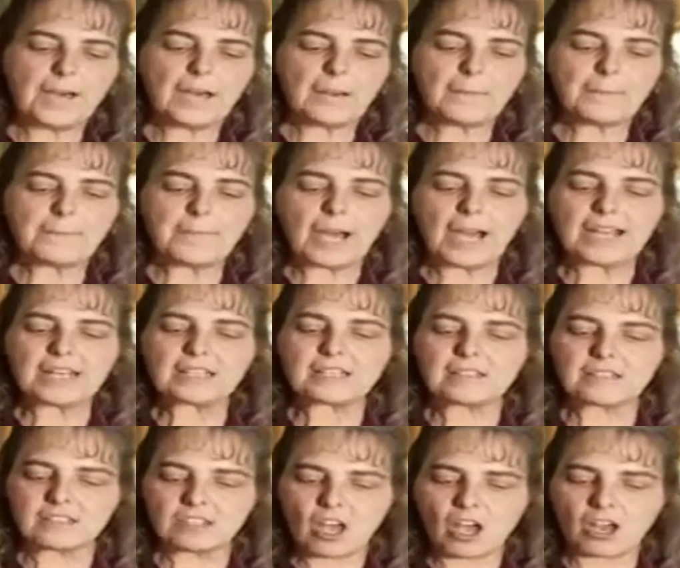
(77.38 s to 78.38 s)
but by
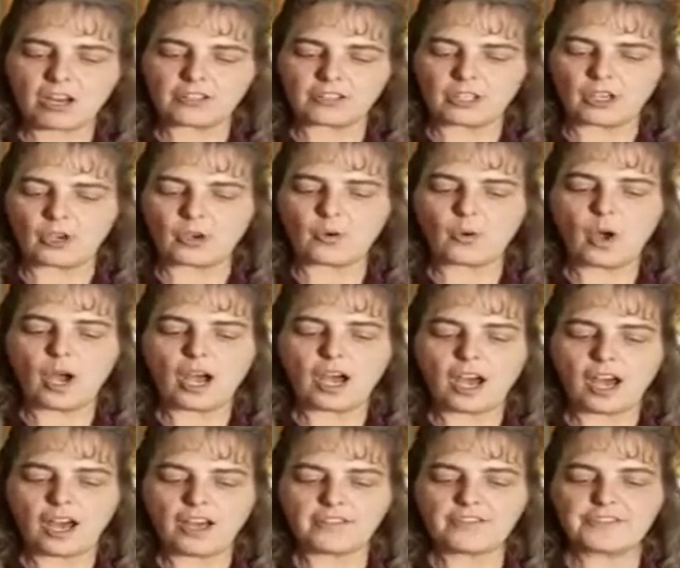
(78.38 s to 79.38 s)
sorrow
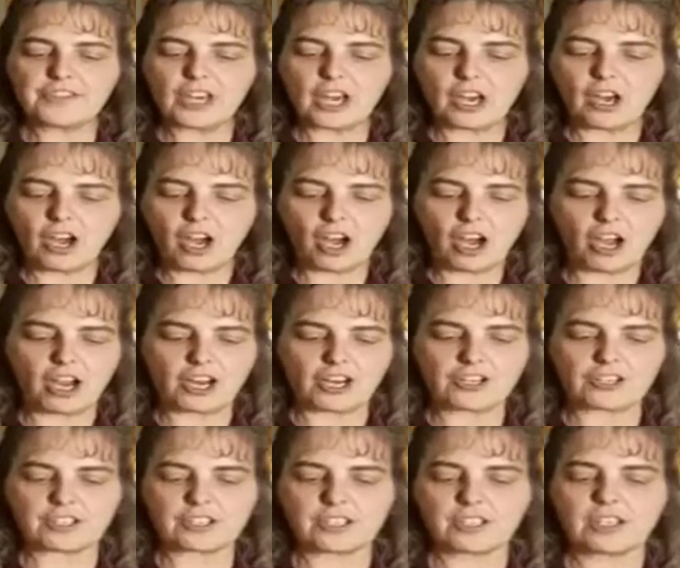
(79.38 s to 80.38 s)
of the
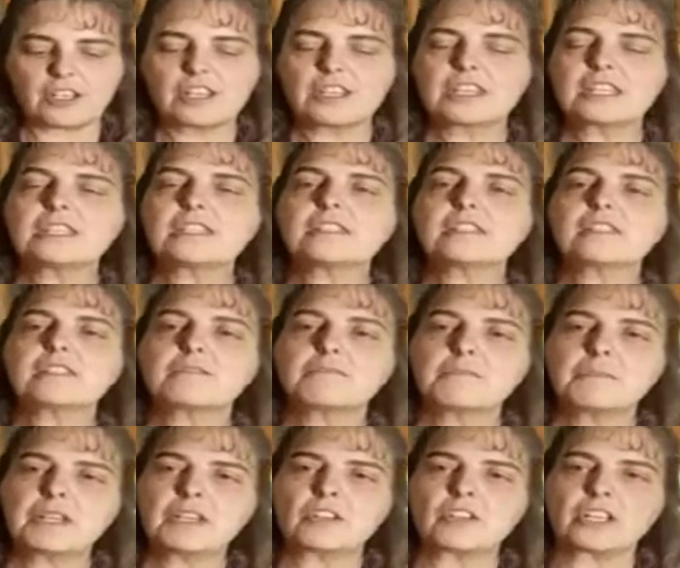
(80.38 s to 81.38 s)
heart the
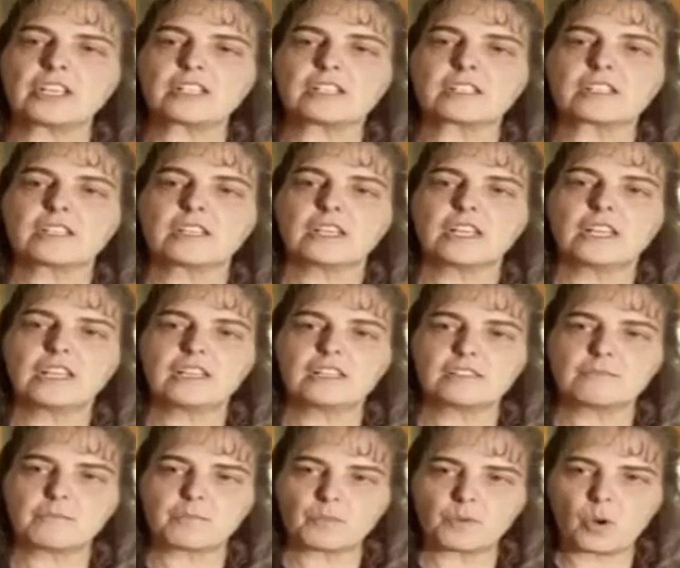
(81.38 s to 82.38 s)
spirit
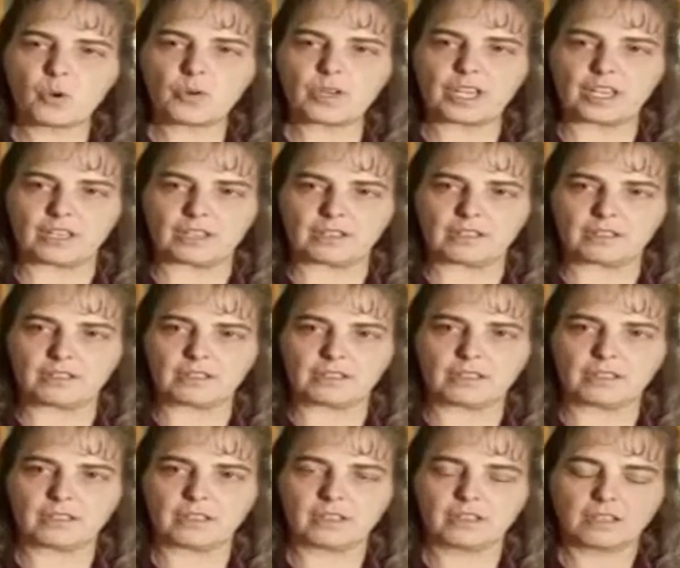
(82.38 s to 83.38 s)
is broken.
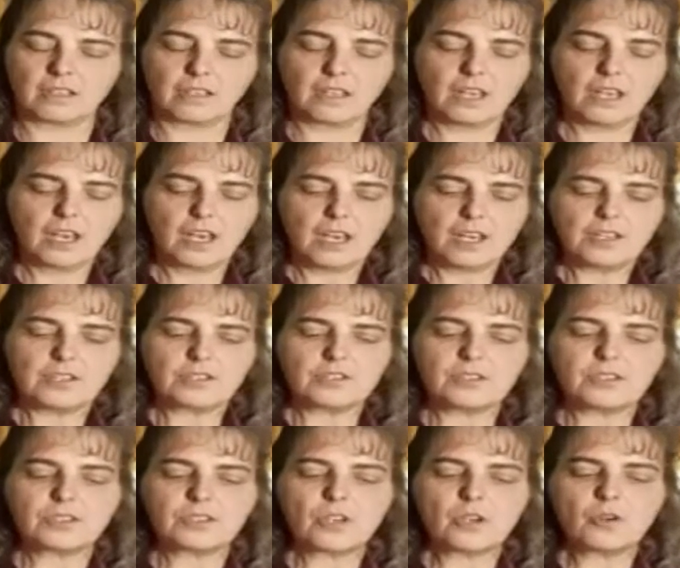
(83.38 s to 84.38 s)

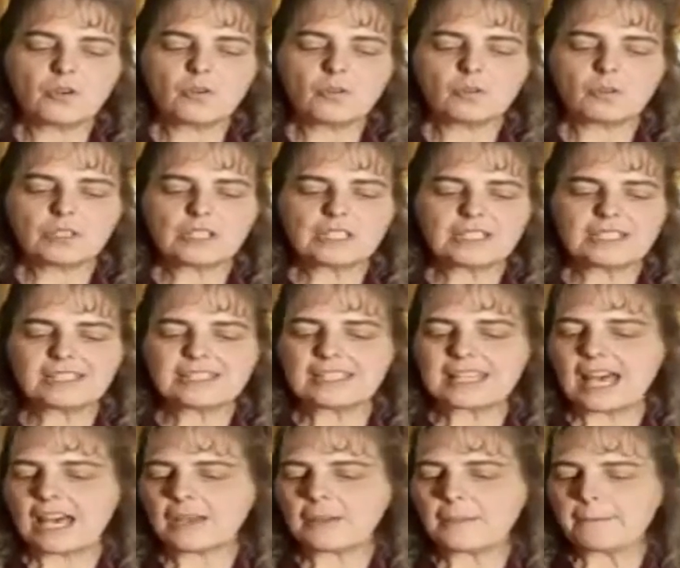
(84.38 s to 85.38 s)
So does
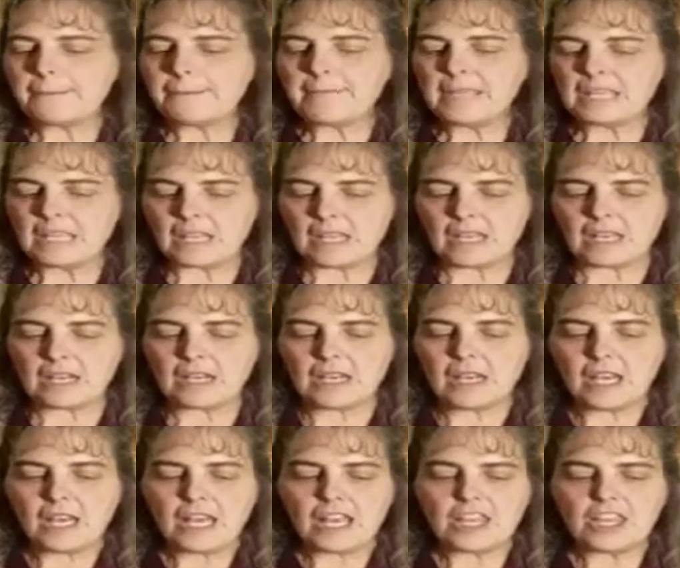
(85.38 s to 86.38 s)
that mean
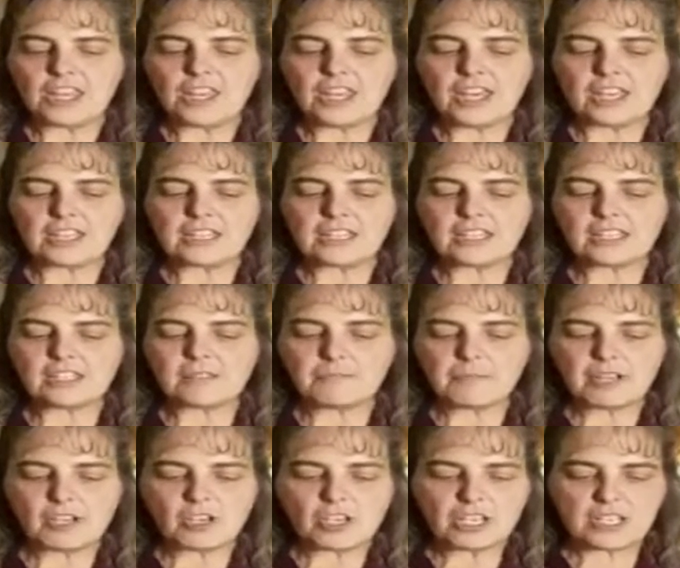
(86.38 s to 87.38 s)
that the
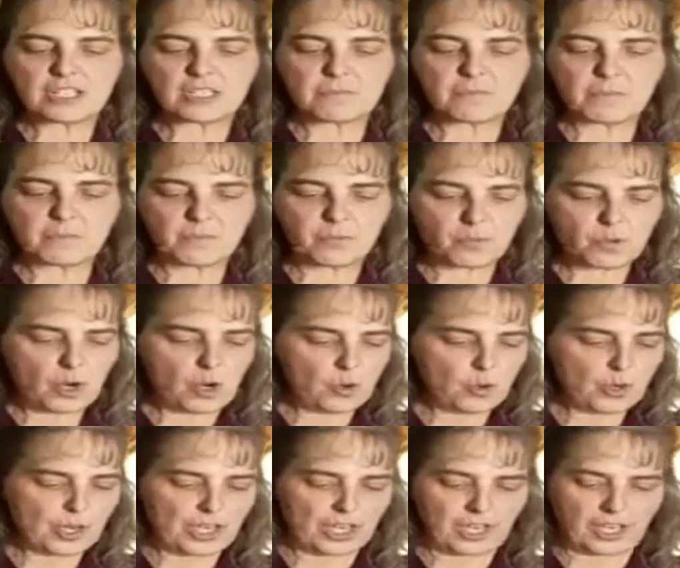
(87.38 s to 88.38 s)
spirit is
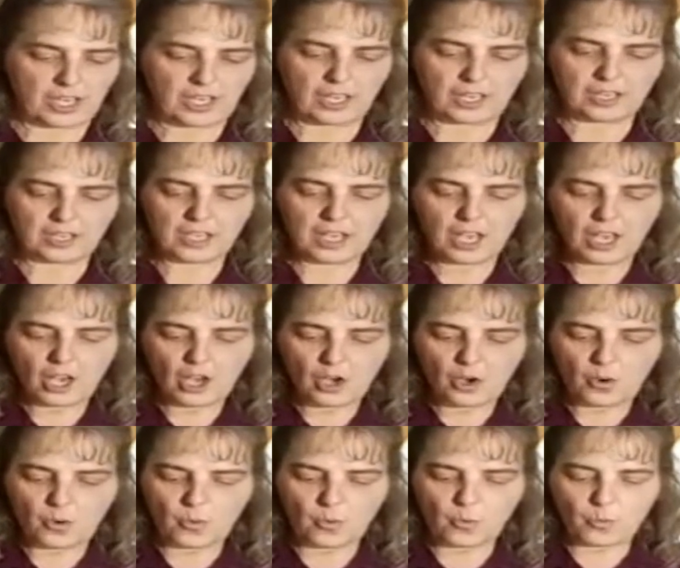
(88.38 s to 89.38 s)
broken
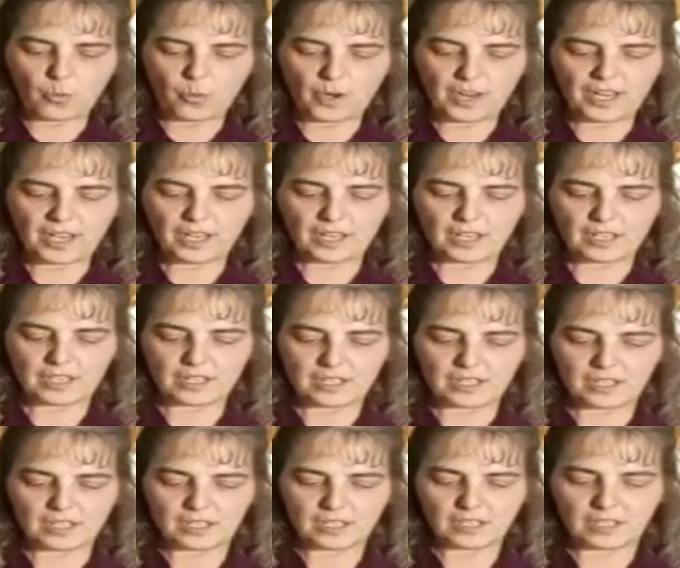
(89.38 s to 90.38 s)

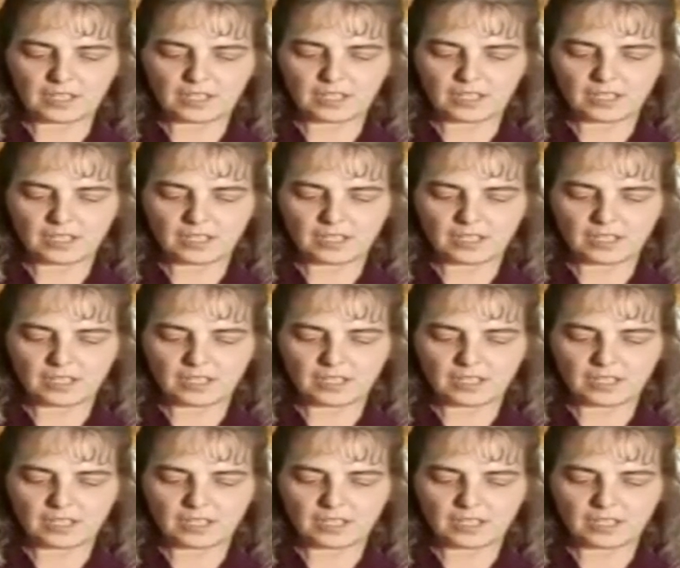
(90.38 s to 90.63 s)
when